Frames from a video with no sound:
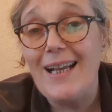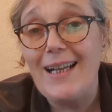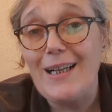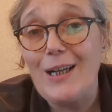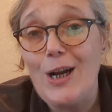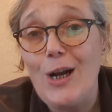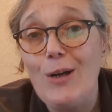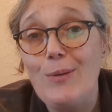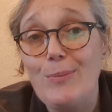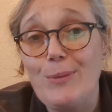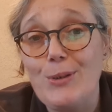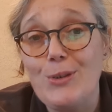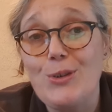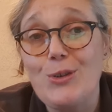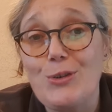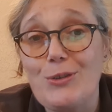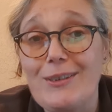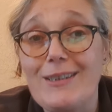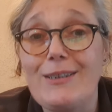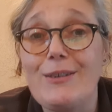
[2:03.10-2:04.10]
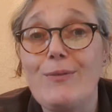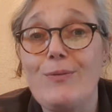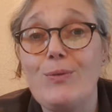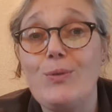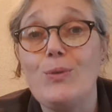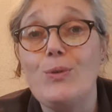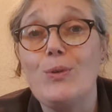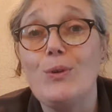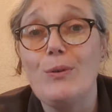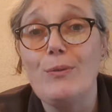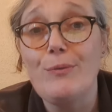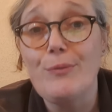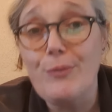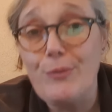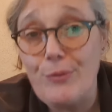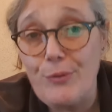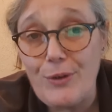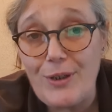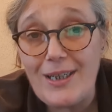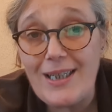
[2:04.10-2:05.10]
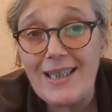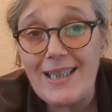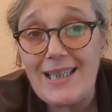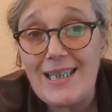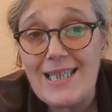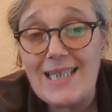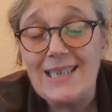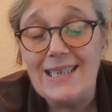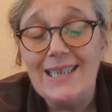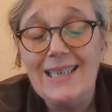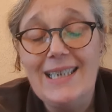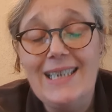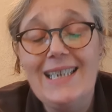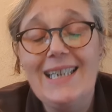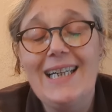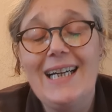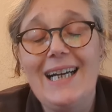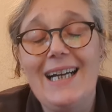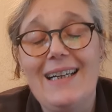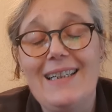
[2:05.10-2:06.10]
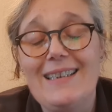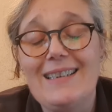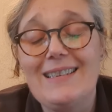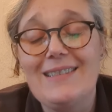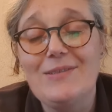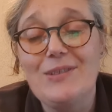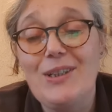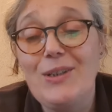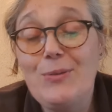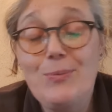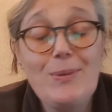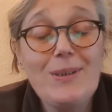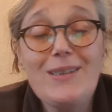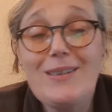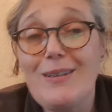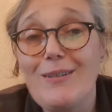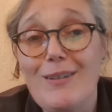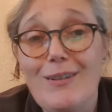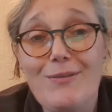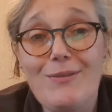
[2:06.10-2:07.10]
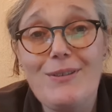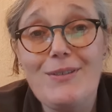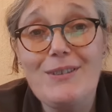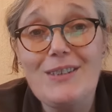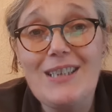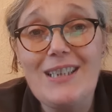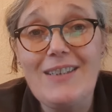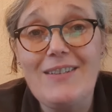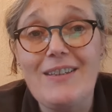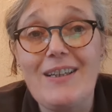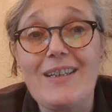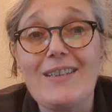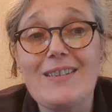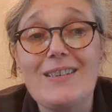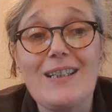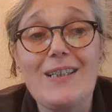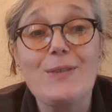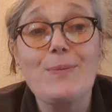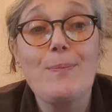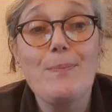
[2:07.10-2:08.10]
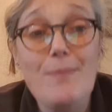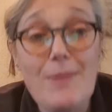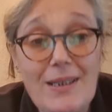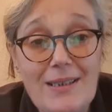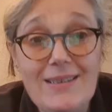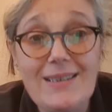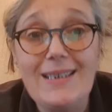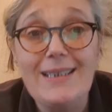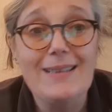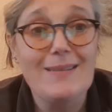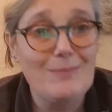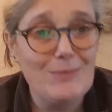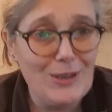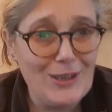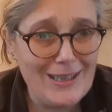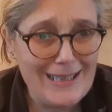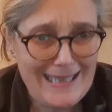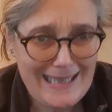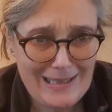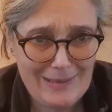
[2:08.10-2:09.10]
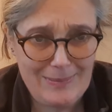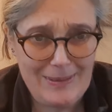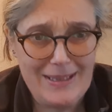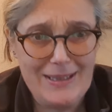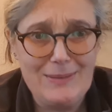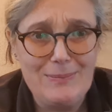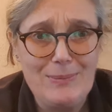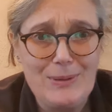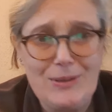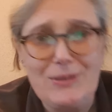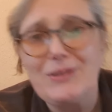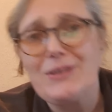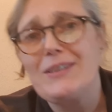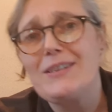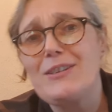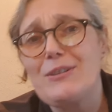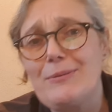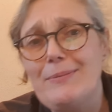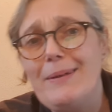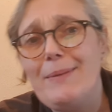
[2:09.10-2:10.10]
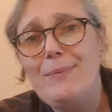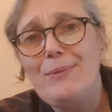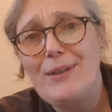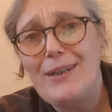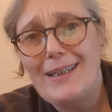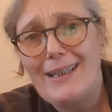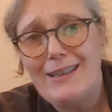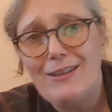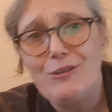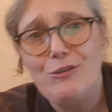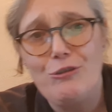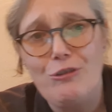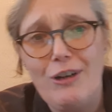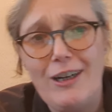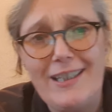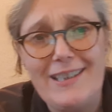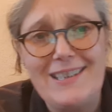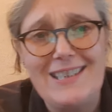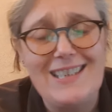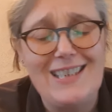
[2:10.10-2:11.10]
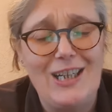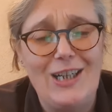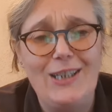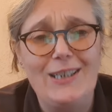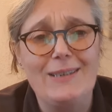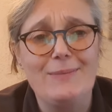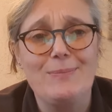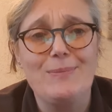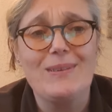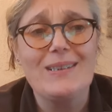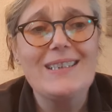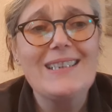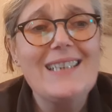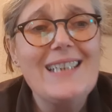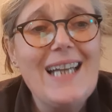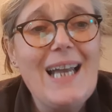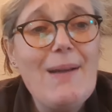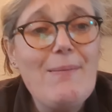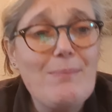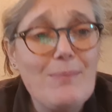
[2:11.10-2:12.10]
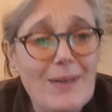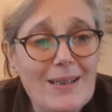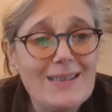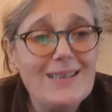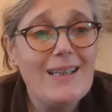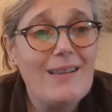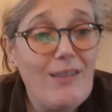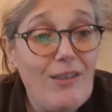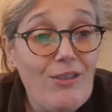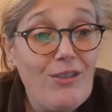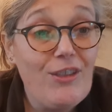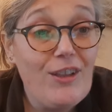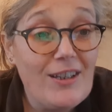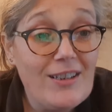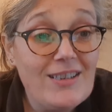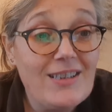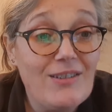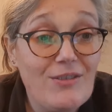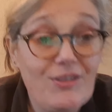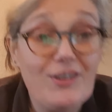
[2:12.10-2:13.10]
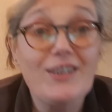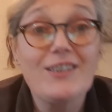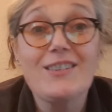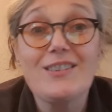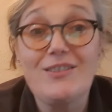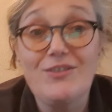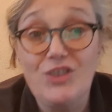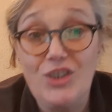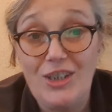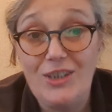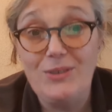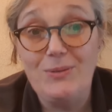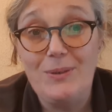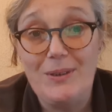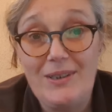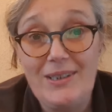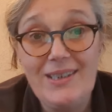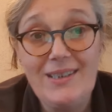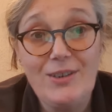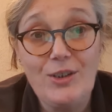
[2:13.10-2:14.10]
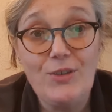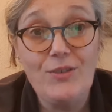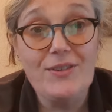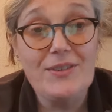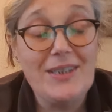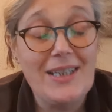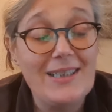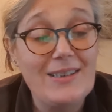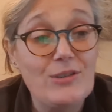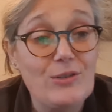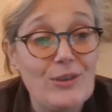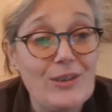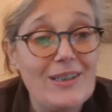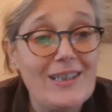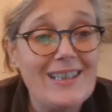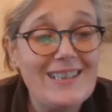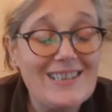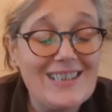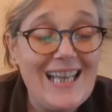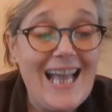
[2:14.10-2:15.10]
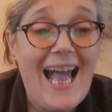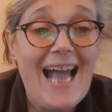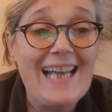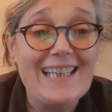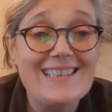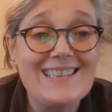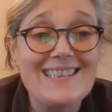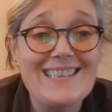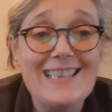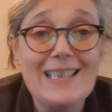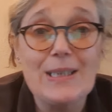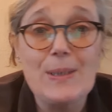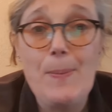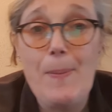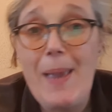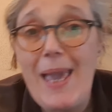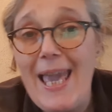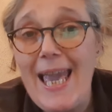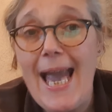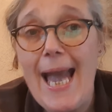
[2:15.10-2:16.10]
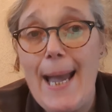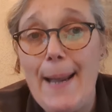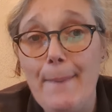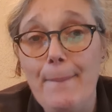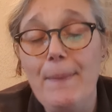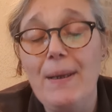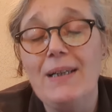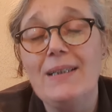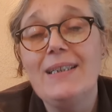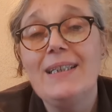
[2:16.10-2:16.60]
and come and join for free. Uh, it will be so lovely to see you there. So that's Monday. I'm looking down at my computer to remember I get the right time. Monday, the 31st of January, I've got the date right, at 6 pm.